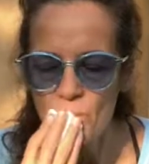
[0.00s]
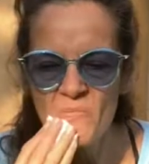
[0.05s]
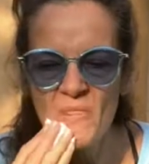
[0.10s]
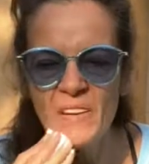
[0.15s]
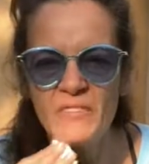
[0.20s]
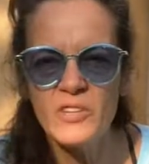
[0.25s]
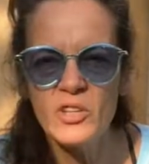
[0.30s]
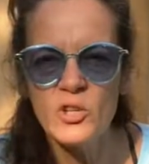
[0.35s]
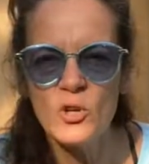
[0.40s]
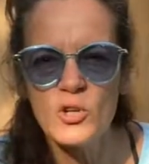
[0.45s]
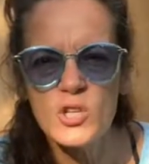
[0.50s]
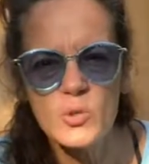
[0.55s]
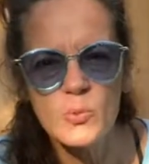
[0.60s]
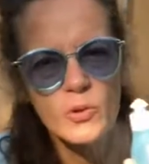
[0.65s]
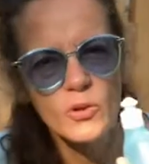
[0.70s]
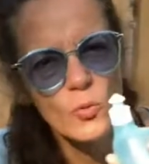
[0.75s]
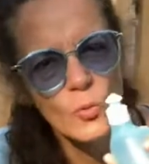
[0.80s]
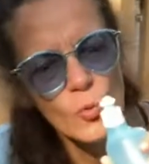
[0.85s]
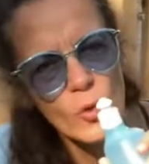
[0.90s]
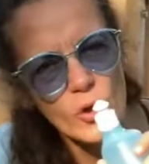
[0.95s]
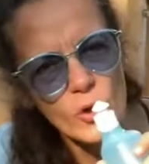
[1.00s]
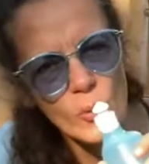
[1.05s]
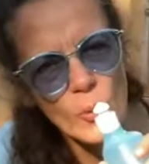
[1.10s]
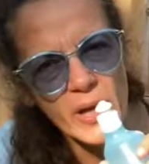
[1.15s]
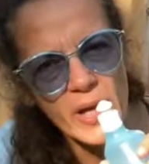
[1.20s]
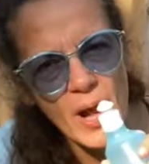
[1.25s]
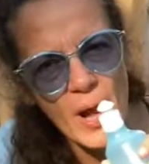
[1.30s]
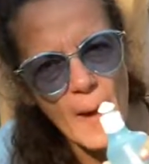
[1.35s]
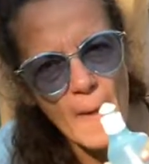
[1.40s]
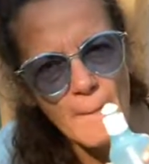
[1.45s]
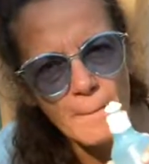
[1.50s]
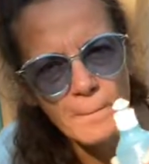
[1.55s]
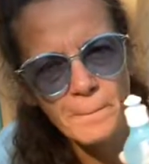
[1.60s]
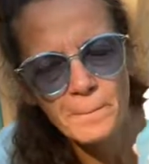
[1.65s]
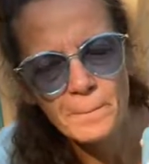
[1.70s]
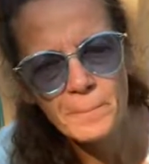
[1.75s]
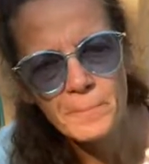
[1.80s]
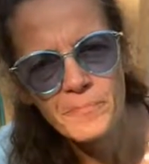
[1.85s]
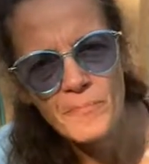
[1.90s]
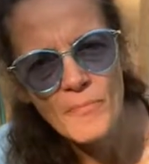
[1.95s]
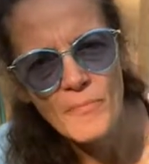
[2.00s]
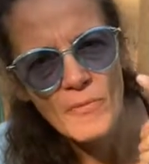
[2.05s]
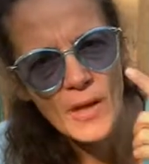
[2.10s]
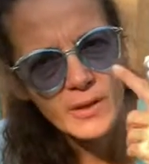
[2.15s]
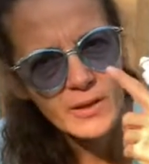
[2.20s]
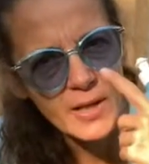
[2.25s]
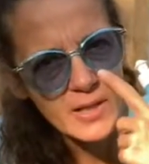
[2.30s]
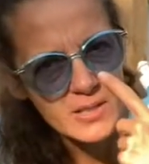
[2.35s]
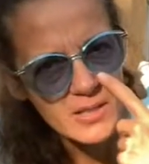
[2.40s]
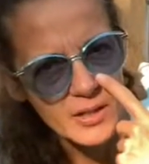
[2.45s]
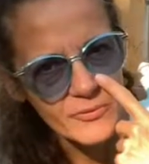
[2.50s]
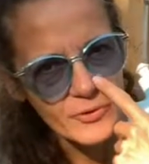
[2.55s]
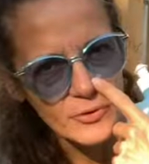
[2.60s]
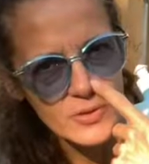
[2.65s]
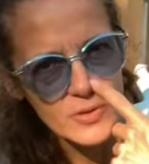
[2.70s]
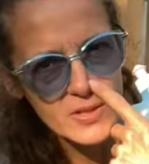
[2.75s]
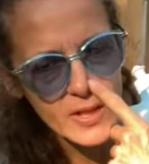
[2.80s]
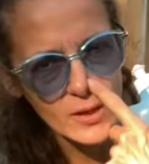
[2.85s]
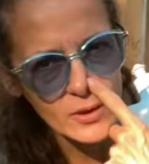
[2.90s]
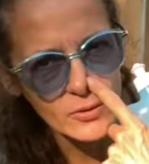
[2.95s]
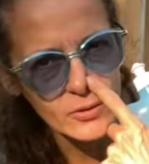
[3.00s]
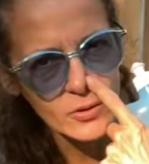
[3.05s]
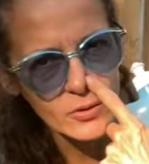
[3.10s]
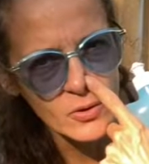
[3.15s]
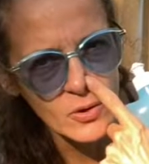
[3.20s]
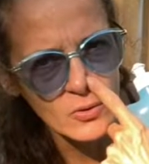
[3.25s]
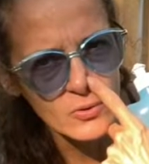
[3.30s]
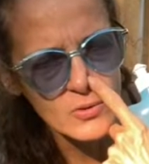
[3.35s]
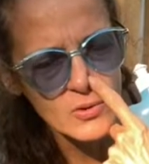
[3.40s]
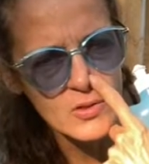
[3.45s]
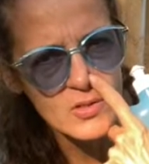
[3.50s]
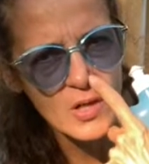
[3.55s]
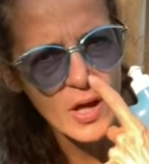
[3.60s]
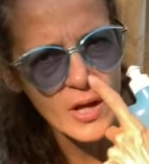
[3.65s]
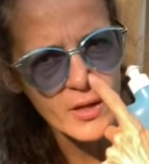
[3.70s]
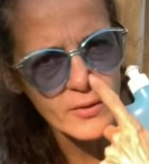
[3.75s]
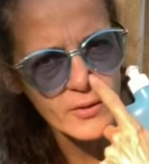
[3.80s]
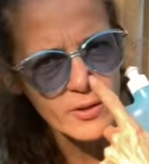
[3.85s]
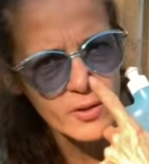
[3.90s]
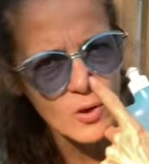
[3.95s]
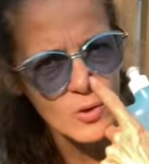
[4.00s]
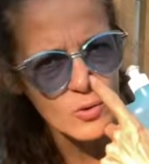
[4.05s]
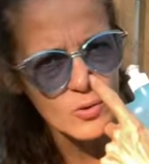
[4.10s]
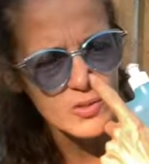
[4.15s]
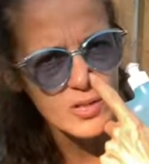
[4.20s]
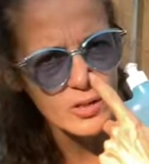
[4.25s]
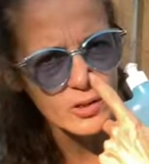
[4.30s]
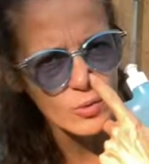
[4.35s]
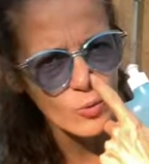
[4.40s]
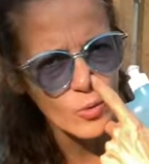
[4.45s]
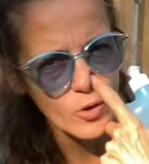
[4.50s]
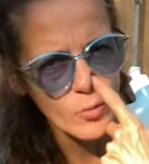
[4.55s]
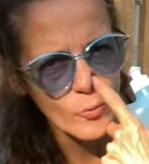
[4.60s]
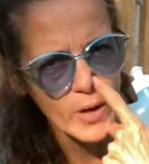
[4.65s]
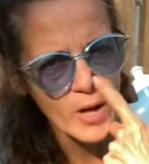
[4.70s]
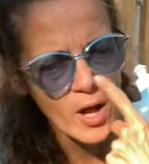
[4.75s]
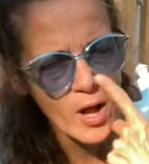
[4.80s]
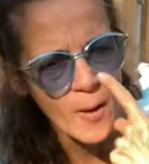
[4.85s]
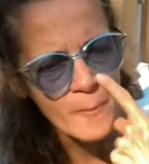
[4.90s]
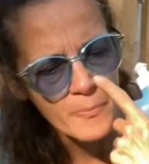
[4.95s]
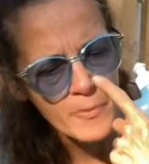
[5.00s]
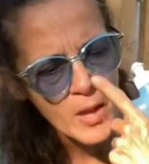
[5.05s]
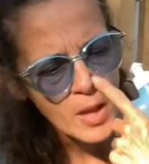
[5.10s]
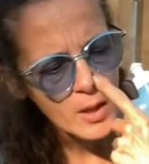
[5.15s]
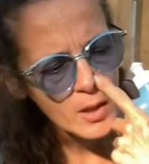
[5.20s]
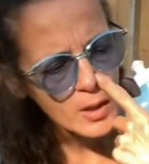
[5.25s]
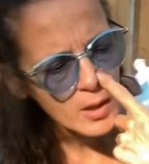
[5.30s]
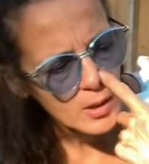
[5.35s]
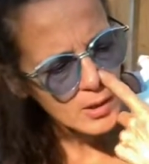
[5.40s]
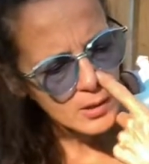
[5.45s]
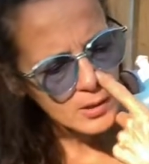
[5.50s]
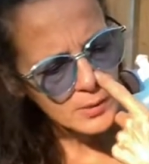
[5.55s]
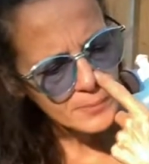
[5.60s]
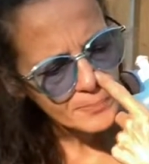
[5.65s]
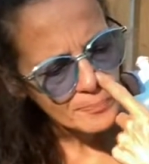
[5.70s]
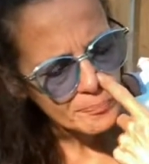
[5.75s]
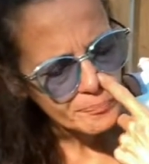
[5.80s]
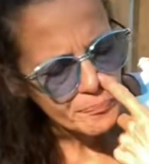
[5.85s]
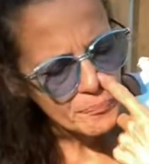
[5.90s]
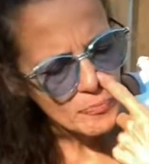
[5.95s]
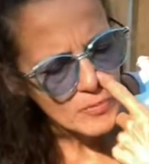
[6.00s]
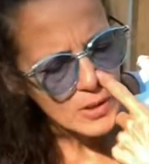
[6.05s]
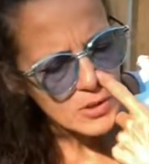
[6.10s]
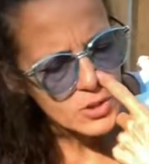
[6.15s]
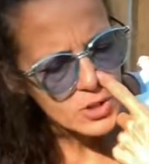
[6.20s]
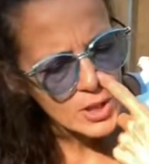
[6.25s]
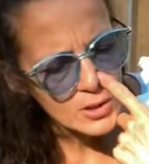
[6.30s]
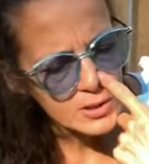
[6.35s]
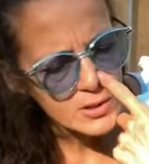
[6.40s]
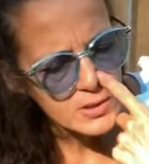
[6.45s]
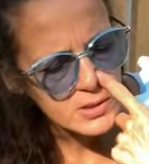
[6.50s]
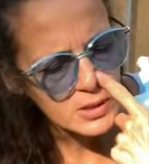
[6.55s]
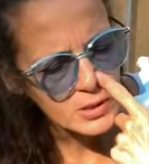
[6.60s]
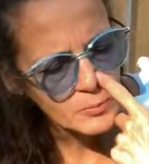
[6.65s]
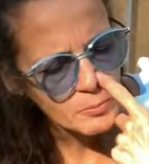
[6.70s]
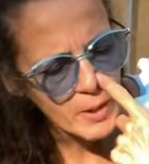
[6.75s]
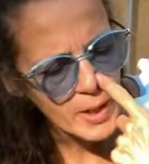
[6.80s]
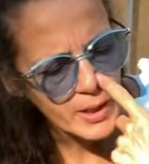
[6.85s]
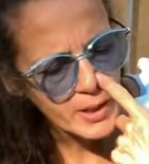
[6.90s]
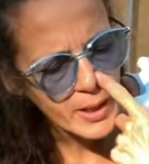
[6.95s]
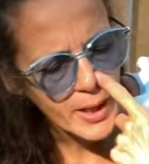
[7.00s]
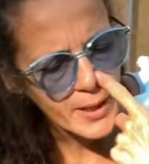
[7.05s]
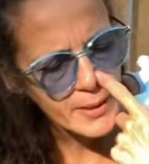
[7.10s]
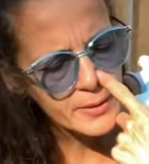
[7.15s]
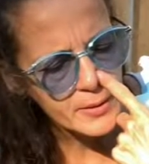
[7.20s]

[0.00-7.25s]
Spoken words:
You notice when the water went up, yes, I first held the side of the nose that the water went up. Gently tilt my head.